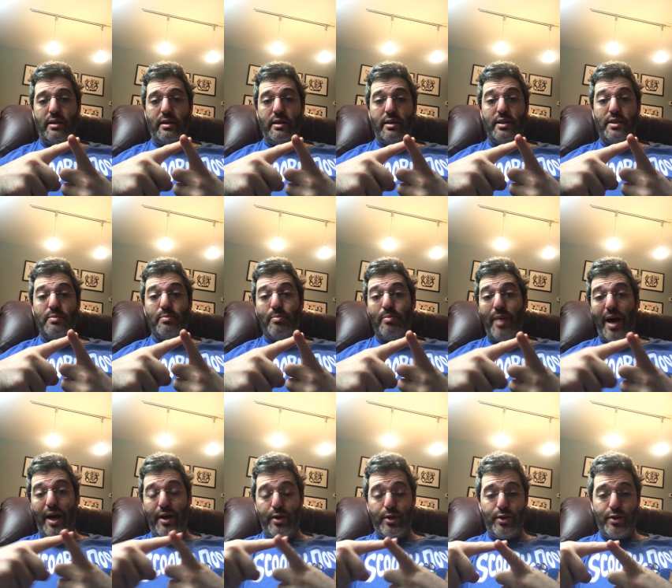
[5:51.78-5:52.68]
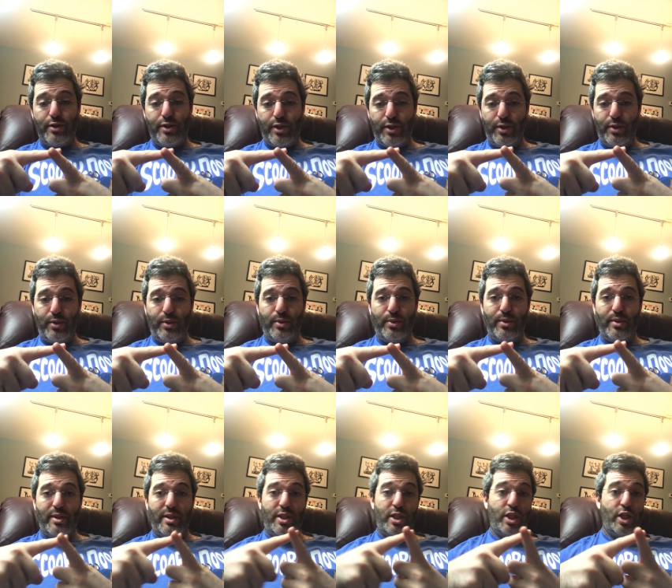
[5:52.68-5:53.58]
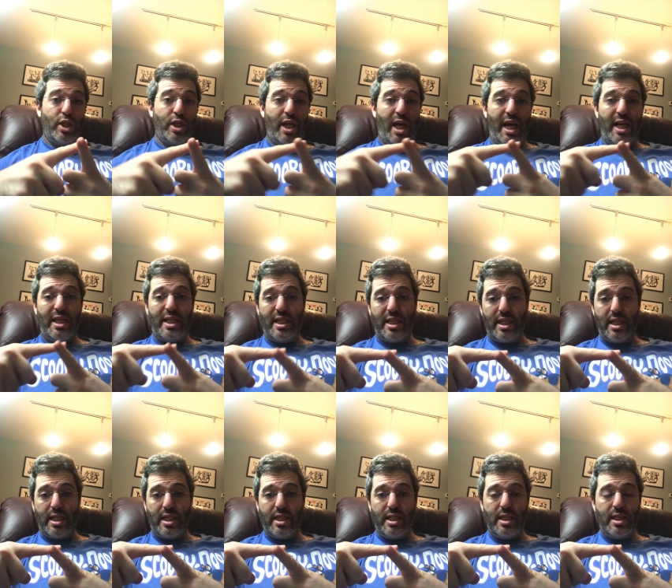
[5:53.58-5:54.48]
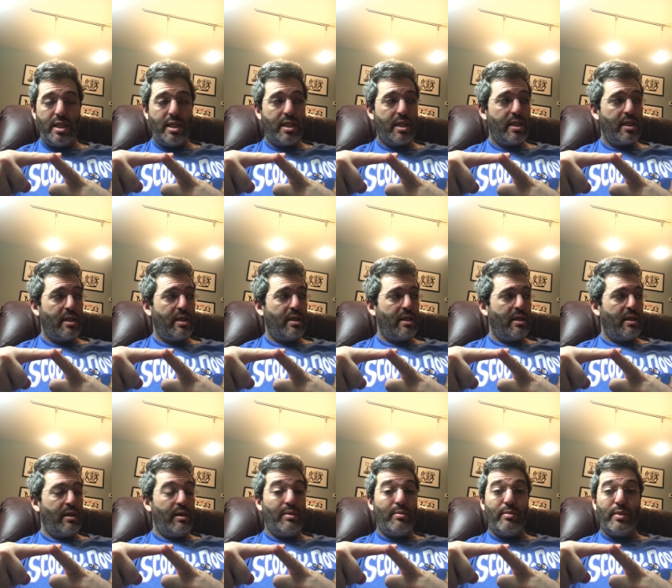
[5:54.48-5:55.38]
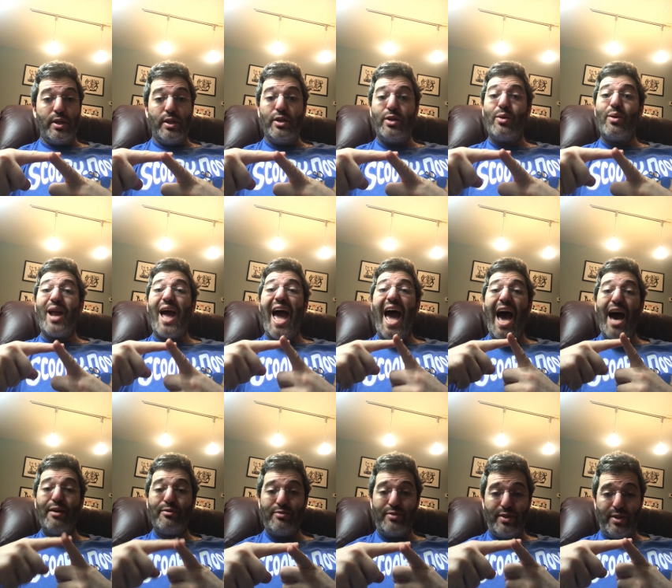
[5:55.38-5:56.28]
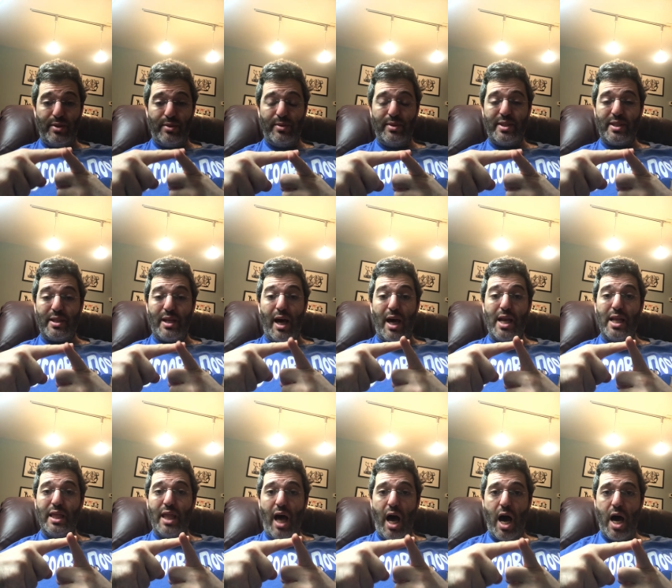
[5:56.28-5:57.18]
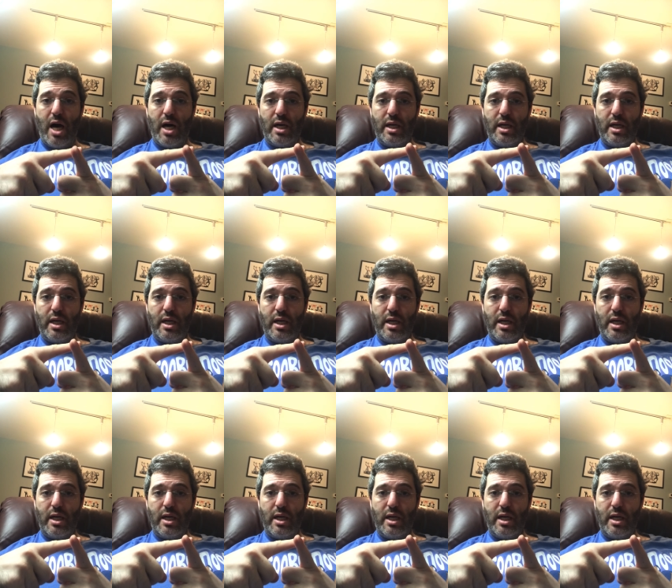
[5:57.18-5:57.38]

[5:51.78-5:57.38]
it's better to, it's a good idea, but you don't have to, it's not a law.